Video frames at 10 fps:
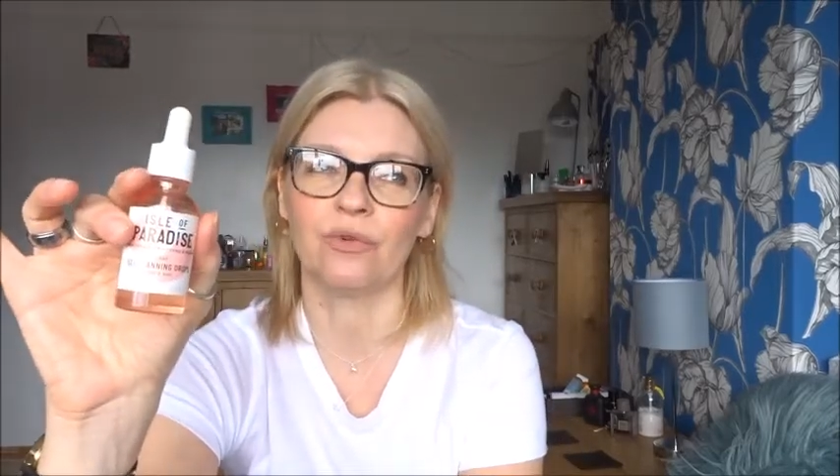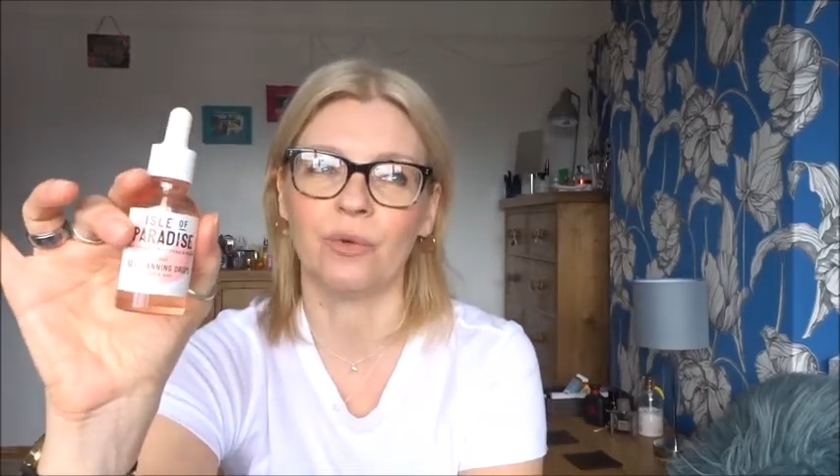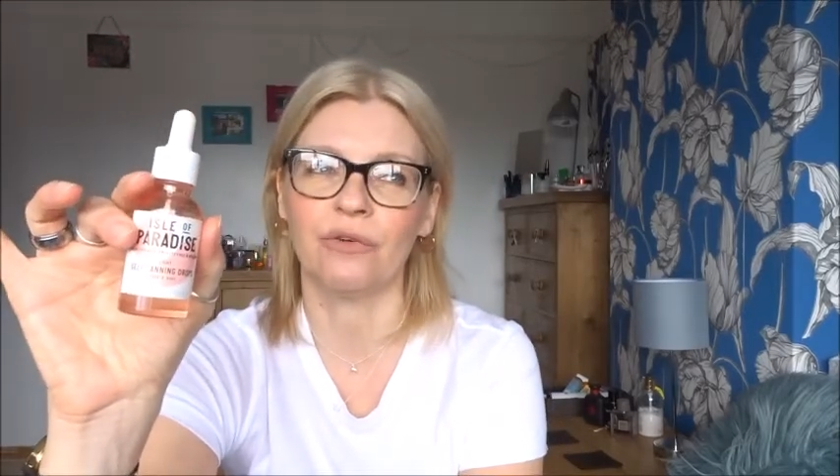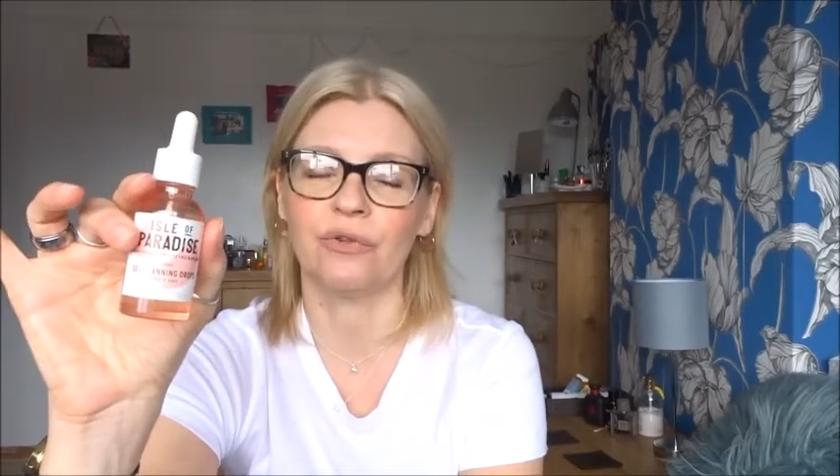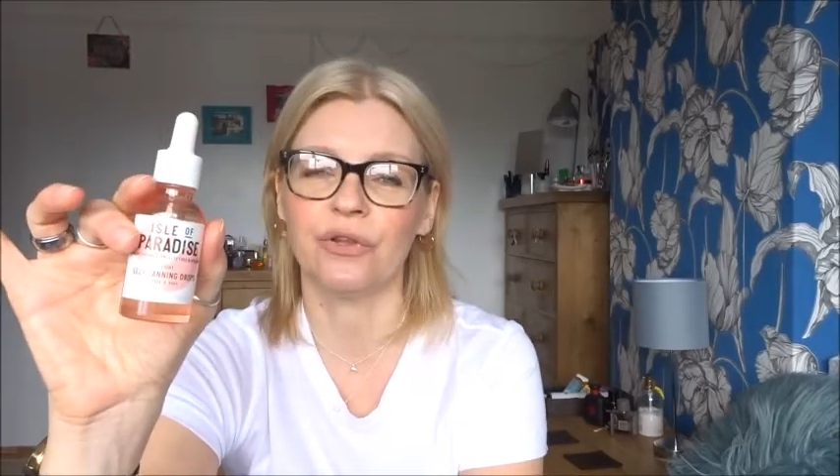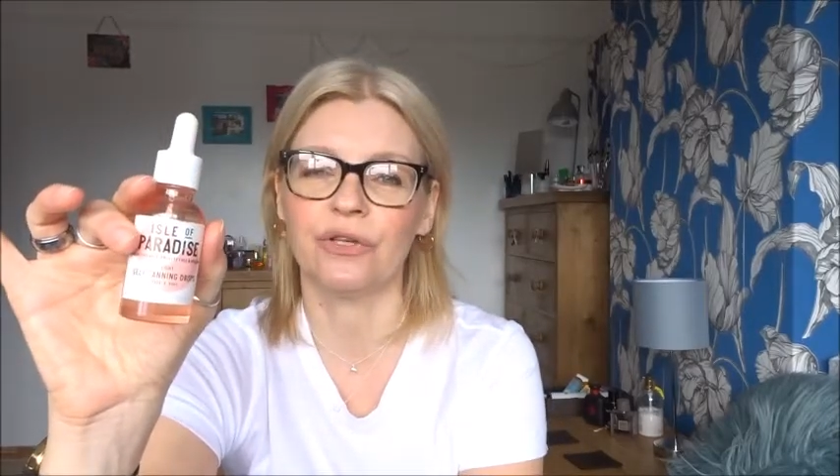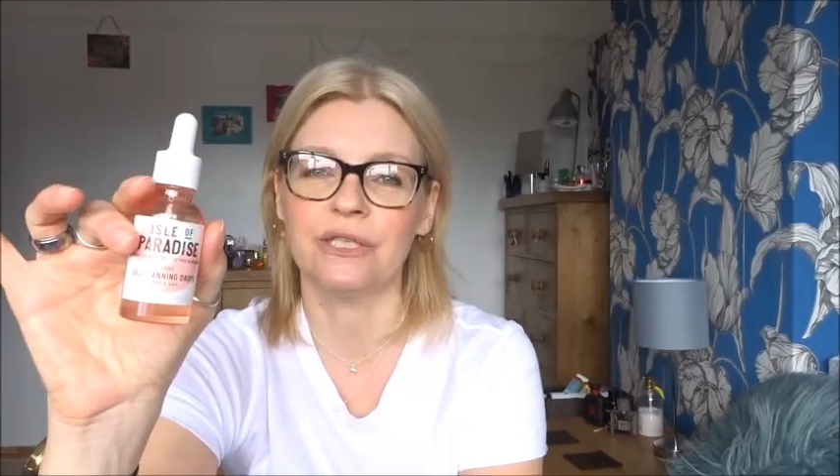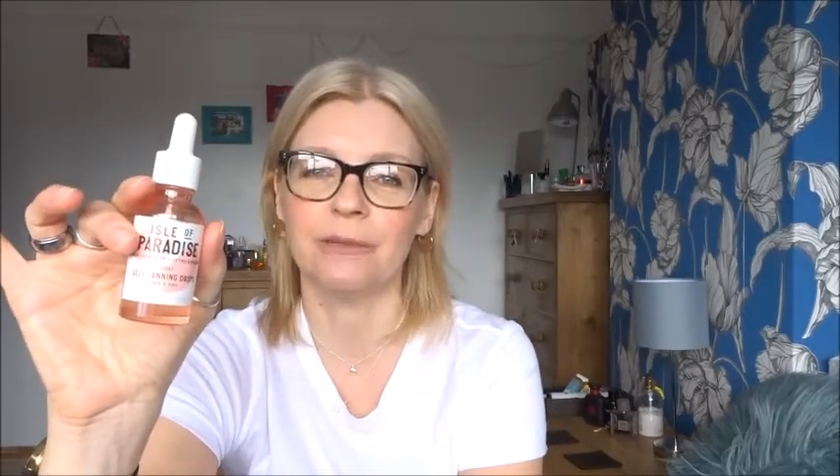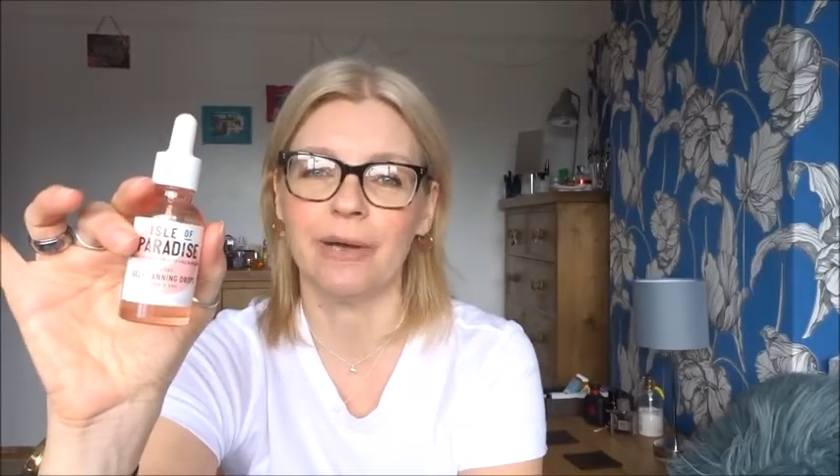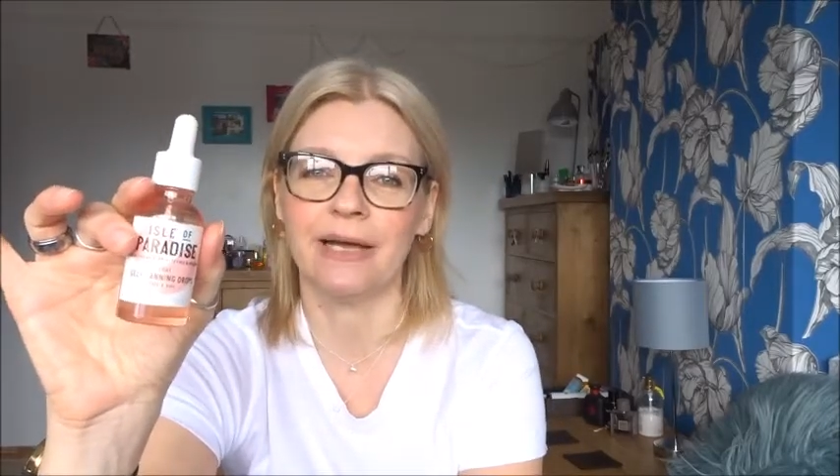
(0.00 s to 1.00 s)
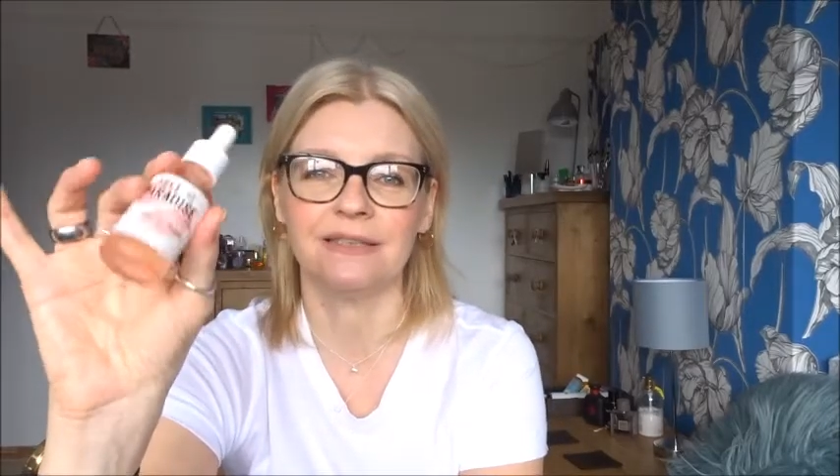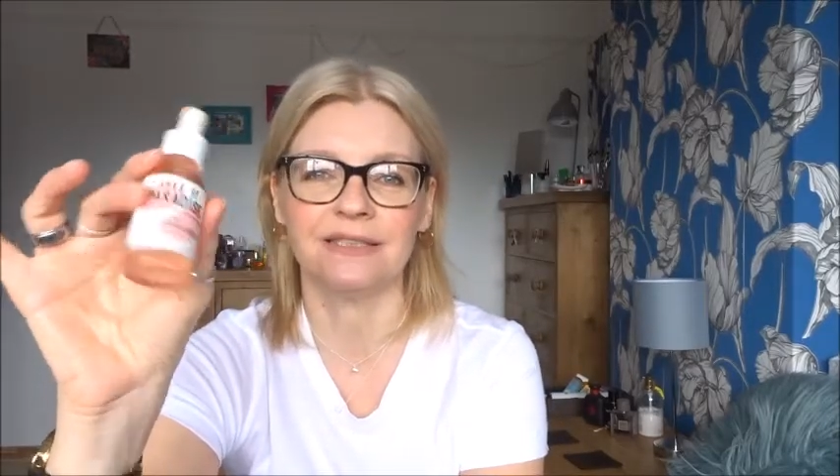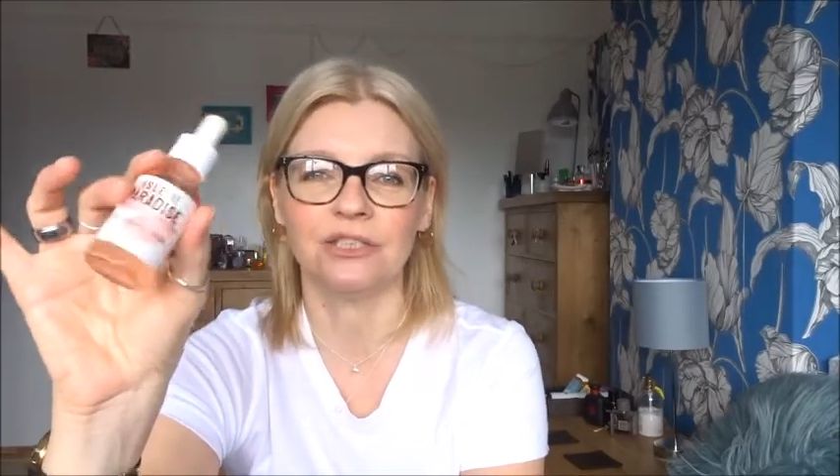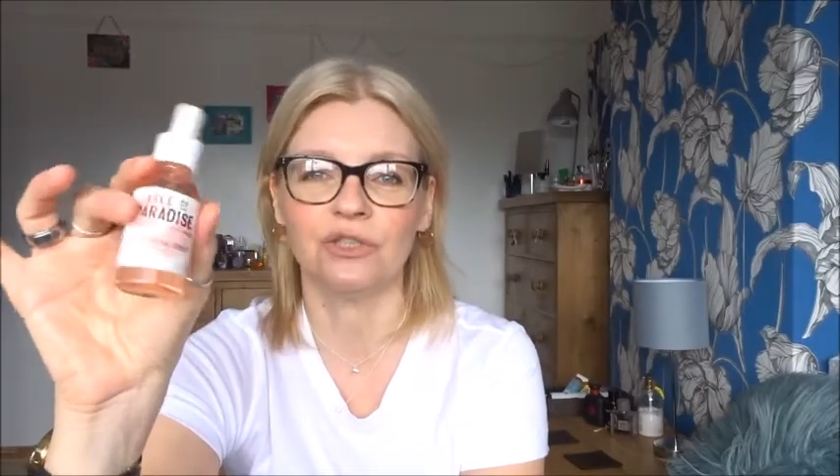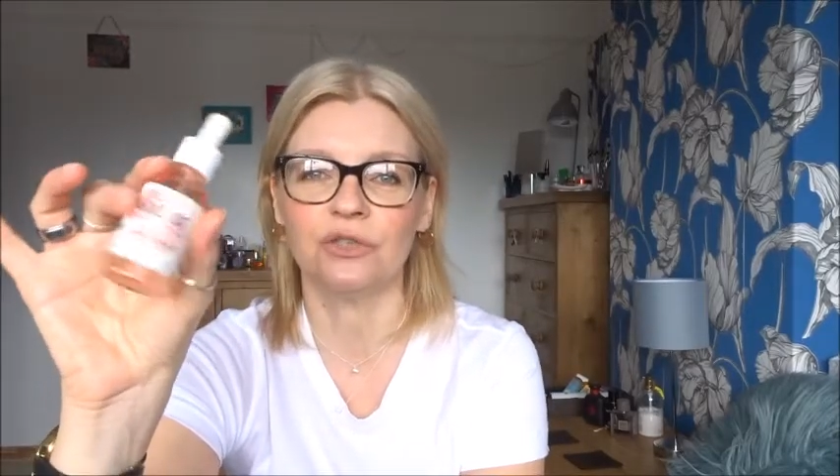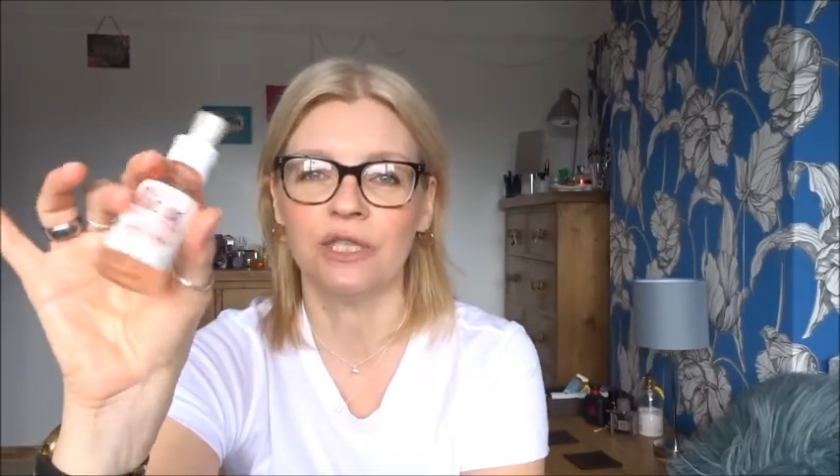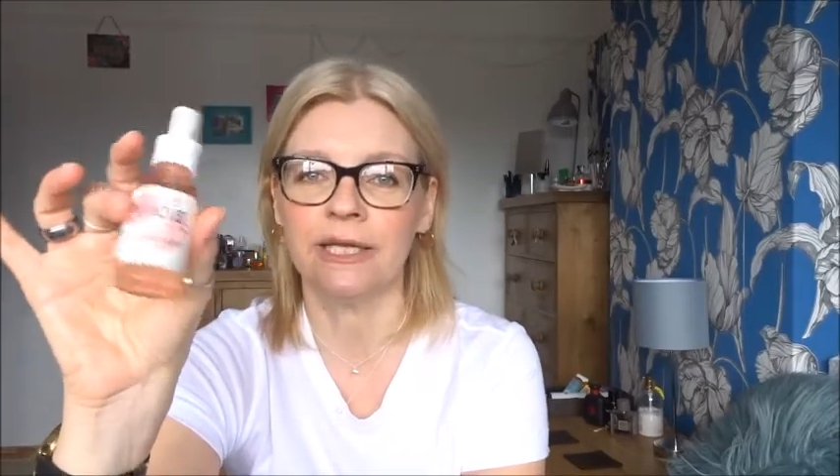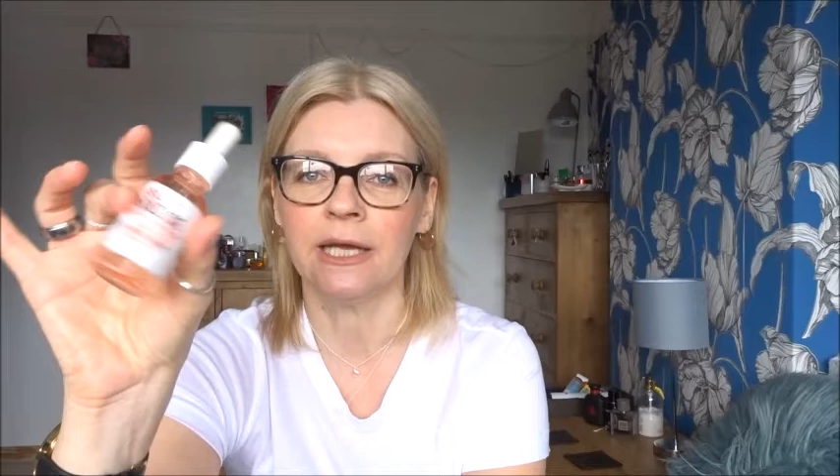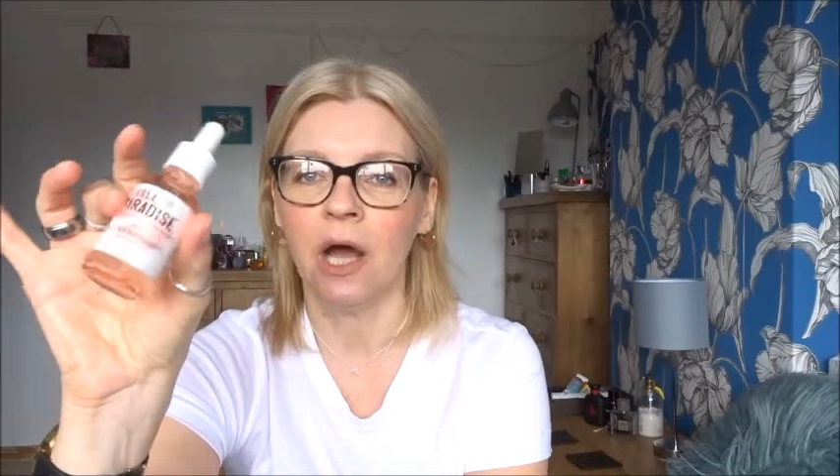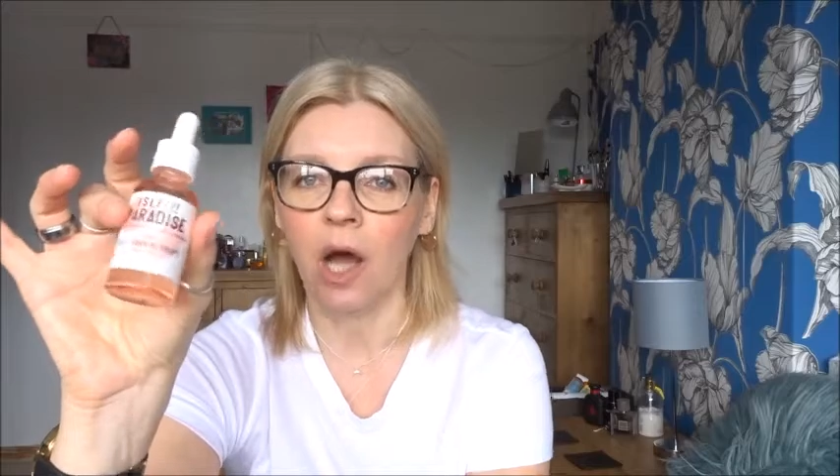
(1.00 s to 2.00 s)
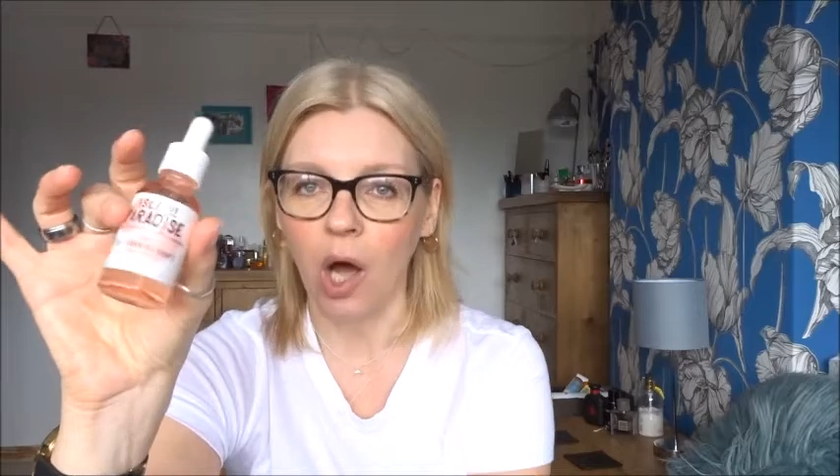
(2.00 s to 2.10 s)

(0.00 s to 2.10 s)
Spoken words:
£12 or £13, and they're usually